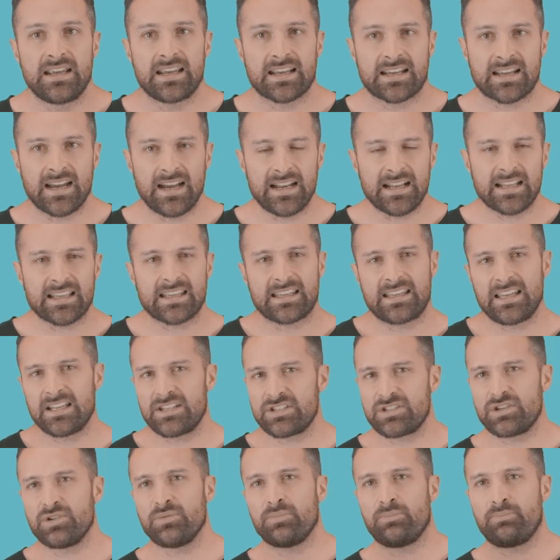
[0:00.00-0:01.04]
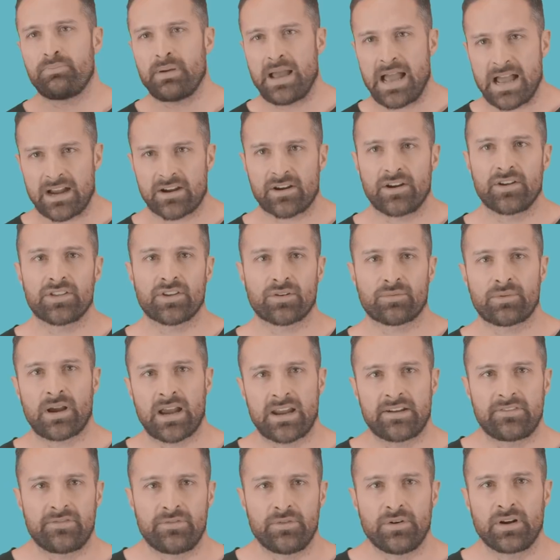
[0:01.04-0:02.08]
It kind of gets you back on the
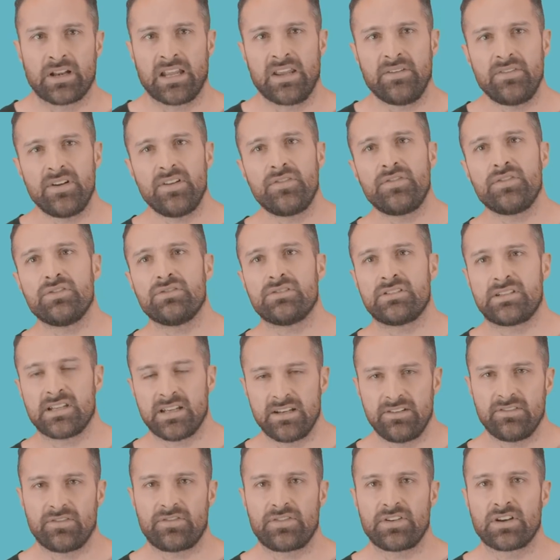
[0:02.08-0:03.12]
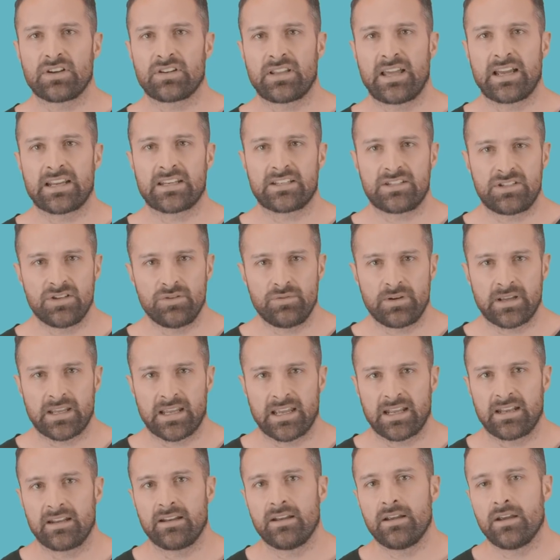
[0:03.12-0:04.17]
right foot. Even if you didn't feel like doing
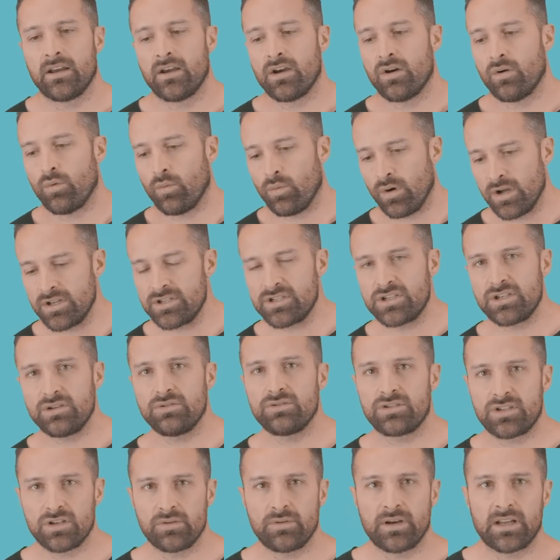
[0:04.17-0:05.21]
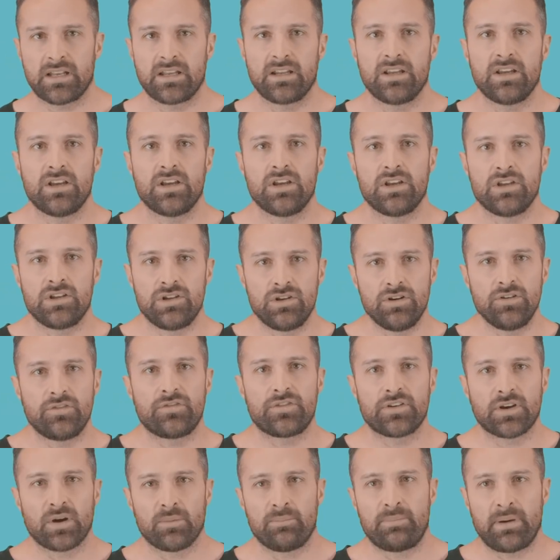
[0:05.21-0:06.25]
it, once you do it, you
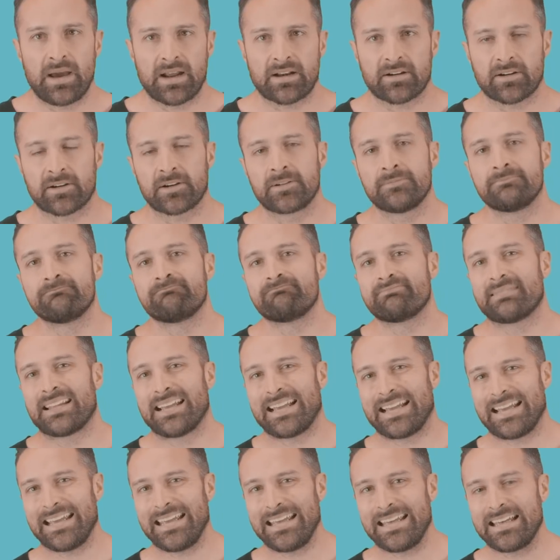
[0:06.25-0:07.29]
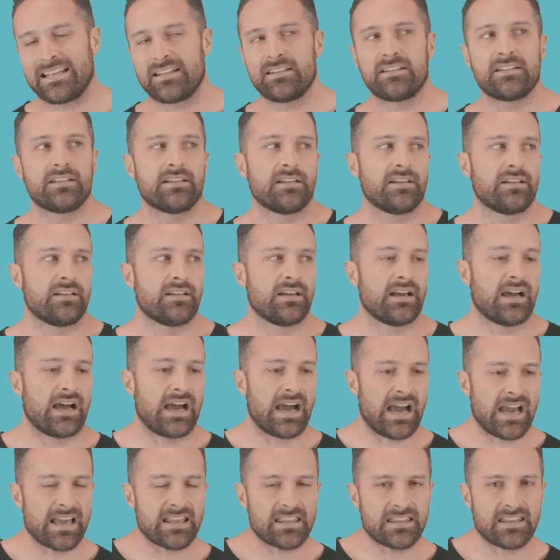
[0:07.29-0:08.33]
feel better. And
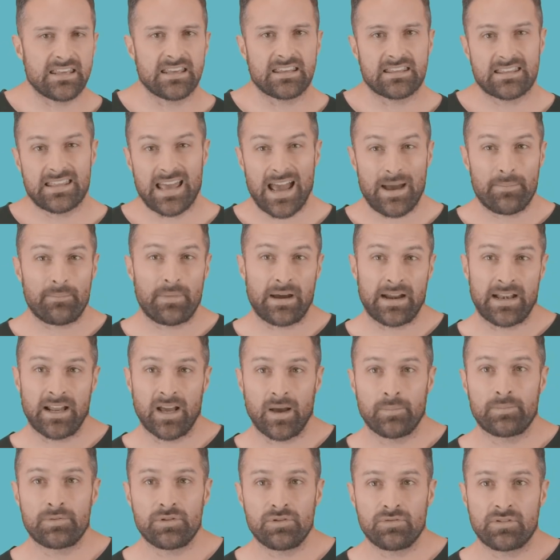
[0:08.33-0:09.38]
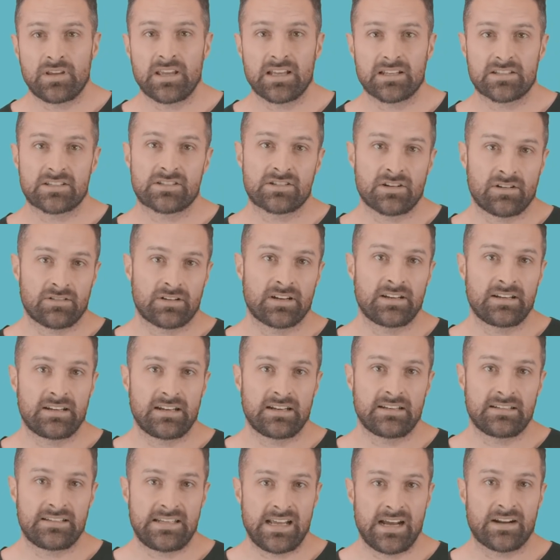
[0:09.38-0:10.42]
I think that might help you get
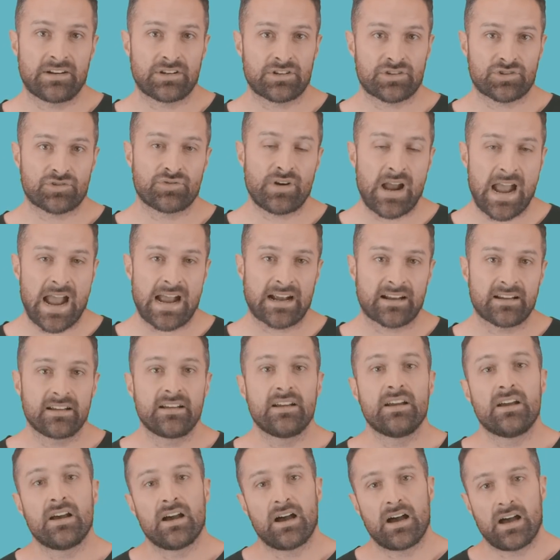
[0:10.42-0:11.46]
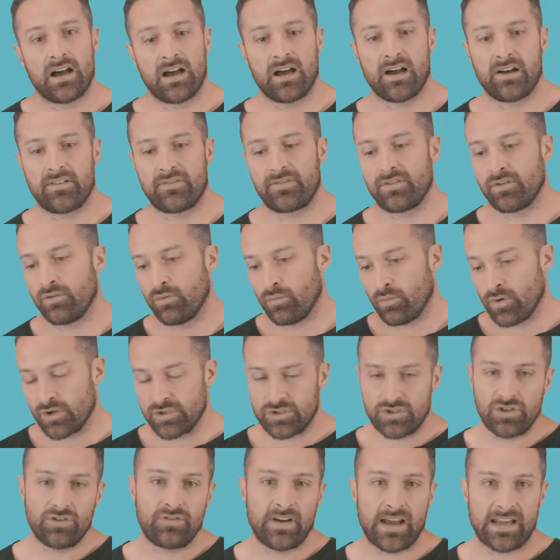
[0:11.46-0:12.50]
started down a track of,
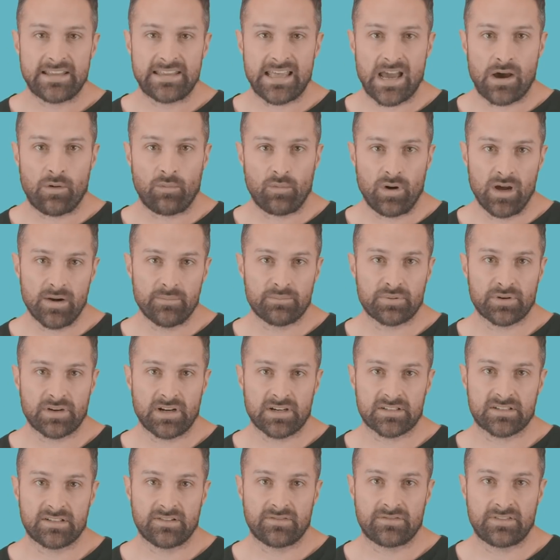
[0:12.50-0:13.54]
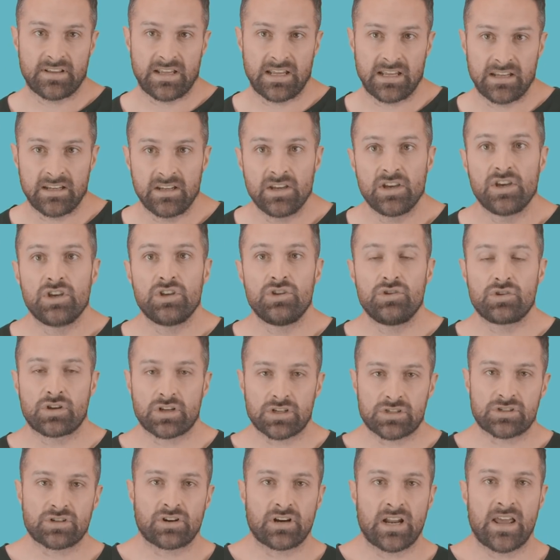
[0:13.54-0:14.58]
once you've had that one productive thing, you
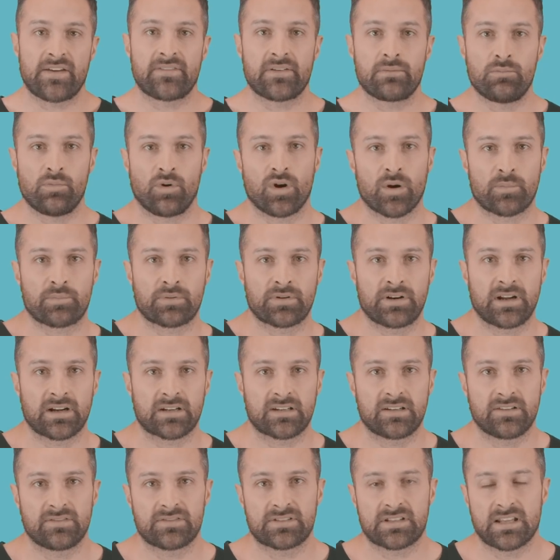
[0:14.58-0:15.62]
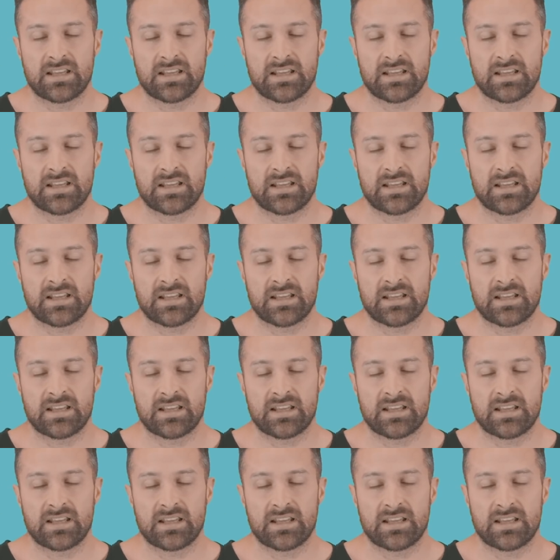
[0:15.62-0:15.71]
can start having more productive